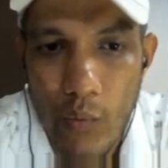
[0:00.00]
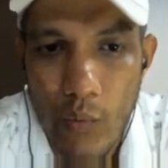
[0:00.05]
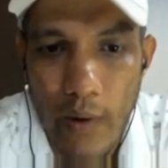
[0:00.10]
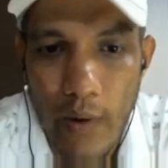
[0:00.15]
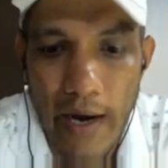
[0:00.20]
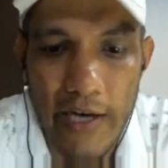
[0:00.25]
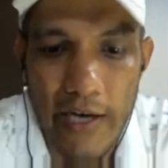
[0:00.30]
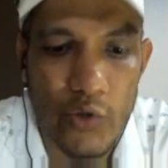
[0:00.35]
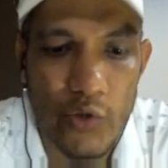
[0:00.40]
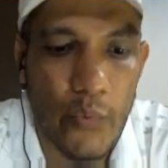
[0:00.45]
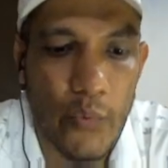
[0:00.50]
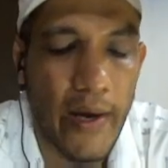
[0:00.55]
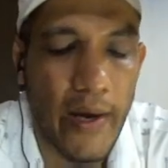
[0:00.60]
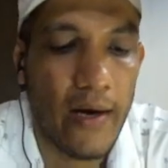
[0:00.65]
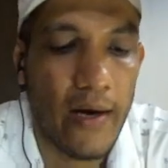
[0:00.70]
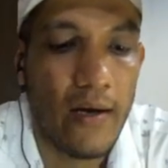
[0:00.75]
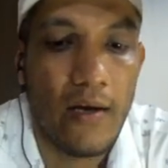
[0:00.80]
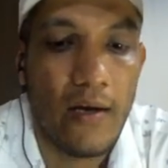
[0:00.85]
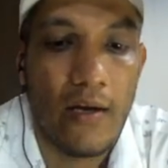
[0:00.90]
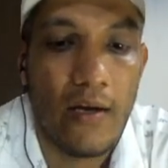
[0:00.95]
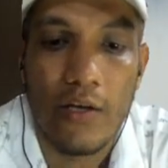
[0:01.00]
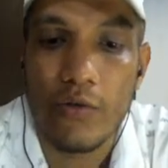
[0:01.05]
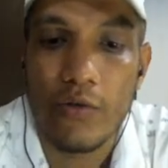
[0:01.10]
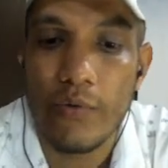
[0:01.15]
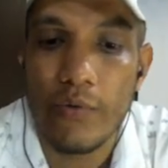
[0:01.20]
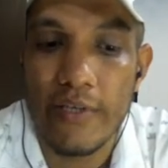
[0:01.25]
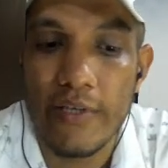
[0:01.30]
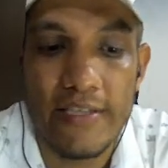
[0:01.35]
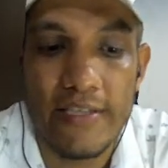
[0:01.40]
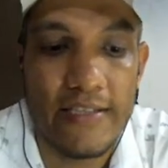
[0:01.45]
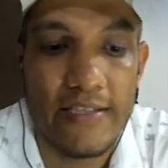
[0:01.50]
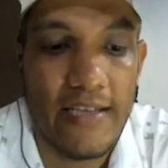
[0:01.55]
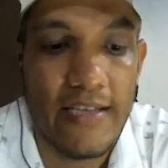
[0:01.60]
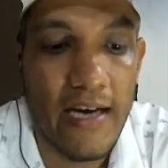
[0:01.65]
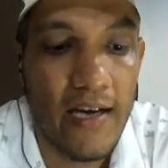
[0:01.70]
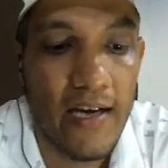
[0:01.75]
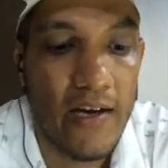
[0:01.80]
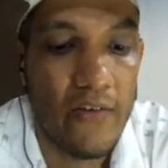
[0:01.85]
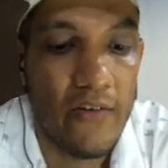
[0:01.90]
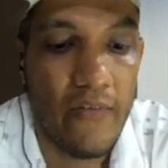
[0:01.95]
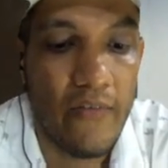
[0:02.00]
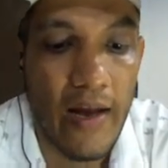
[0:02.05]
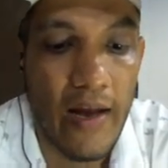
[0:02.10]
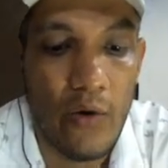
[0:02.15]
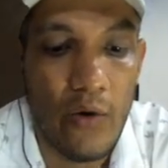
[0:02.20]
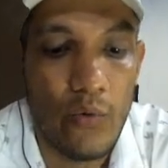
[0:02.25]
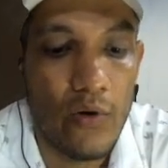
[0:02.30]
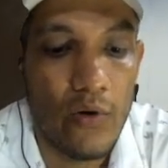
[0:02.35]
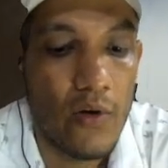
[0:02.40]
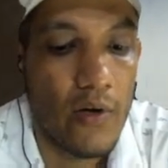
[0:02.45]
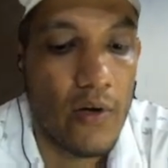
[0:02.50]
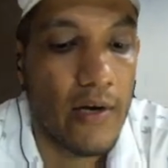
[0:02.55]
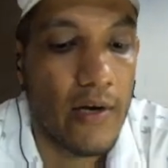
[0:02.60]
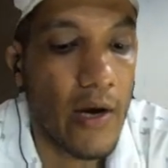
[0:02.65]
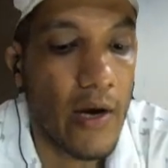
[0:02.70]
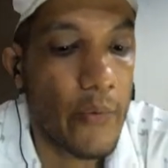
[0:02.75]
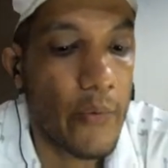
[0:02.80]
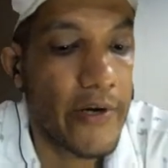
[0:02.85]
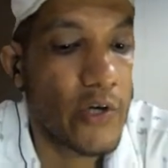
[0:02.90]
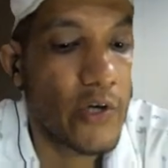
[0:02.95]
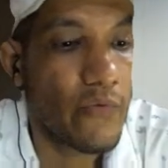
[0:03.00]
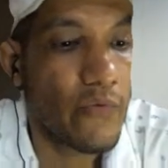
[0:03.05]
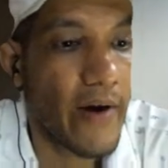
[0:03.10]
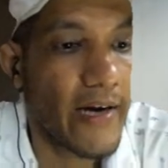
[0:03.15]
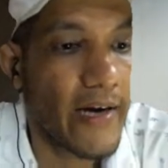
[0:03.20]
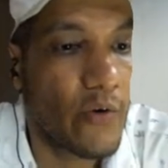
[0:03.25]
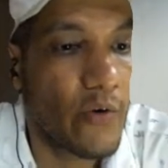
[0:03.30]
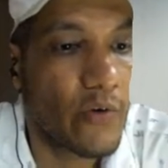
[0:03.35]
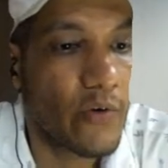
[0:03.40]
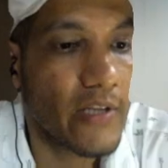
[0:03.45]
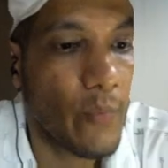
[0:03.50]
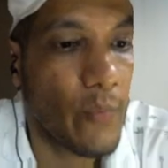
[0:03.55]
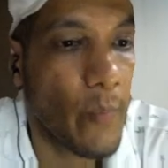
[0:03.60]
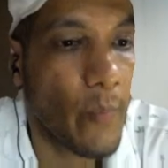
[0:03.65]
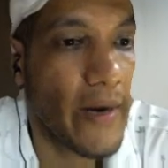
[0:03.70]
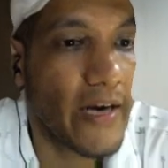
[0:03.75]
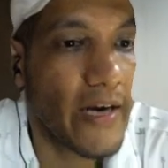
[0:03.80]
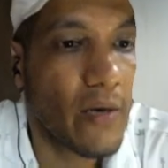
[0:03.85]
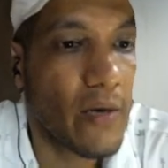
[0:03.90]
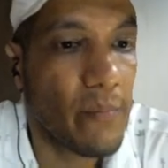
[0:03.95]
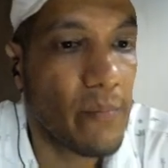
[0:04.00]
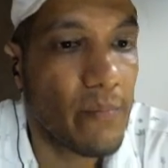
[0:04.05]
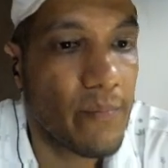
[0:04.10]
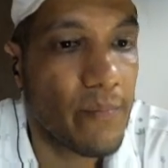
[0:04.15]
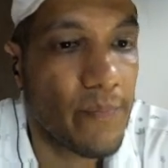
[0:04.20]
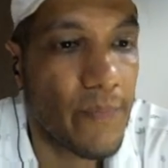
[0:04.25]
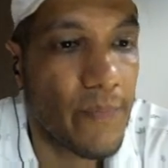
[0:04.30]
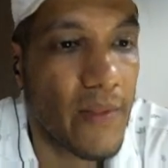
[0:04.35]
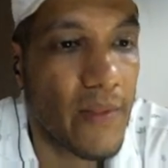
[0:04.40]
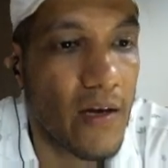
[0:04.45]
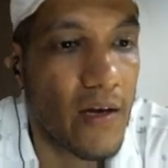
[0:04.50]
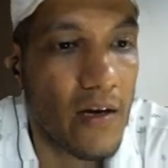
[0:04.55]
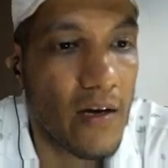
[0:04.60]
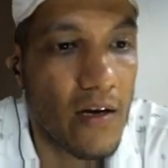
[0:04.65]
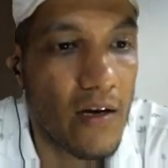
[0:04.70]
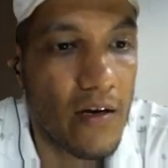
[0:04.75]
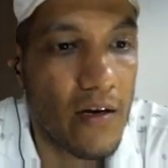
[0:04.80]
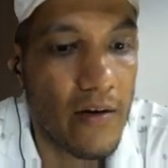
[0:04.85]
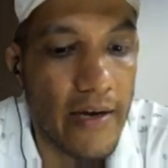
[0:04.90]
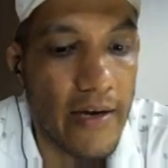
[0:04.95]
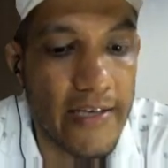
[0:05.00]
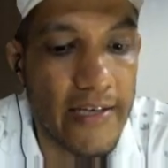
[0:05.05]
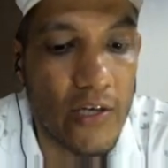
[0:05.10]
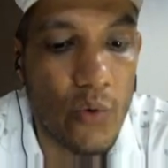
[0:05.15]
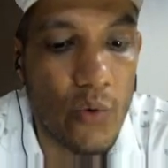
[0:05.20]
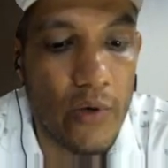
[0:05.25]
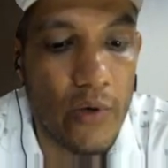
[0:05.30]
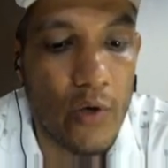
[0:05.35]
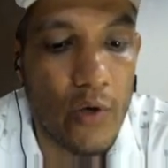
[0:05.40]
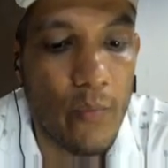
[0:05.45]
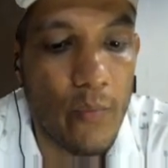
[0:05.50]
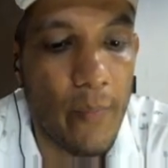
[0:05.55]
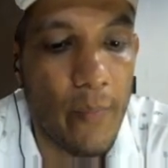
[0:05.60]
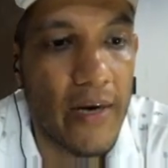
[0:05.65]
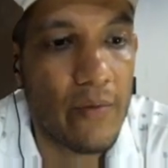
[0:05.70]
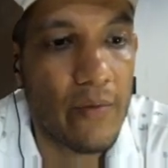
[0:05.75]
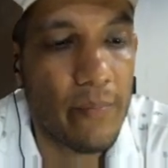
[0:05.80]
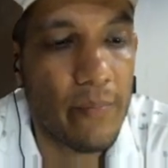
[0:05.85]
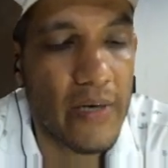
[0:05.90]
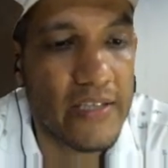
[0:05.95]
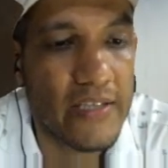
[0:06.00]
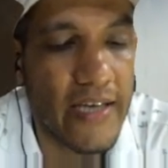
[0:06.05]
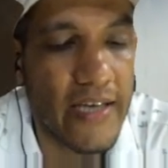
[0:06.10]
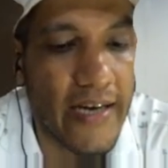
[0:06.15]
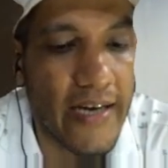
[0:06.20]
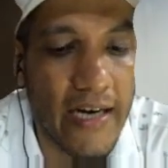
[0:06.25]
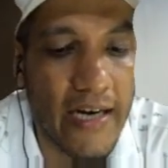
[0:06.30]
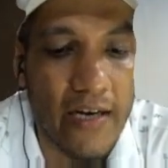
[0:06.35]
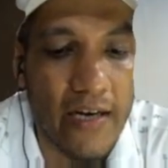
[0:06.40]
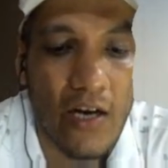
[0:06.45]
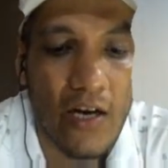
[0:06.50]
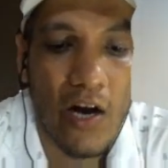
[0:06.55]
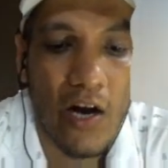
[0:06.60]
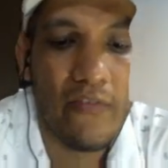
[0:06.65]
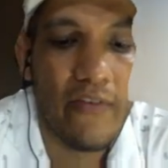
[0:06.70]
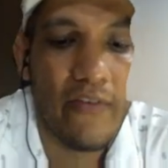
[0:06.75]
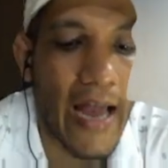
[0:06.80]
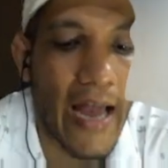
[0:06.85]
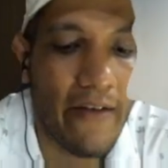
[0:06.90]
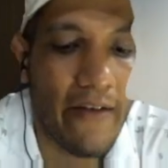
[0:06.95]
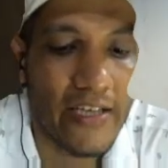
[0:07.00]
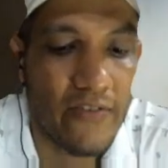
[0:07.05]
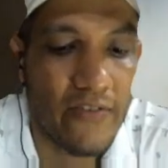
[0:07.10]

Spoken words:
r square. So this is the value. Now we need to find out the momentum, as I told you, momentum per second of average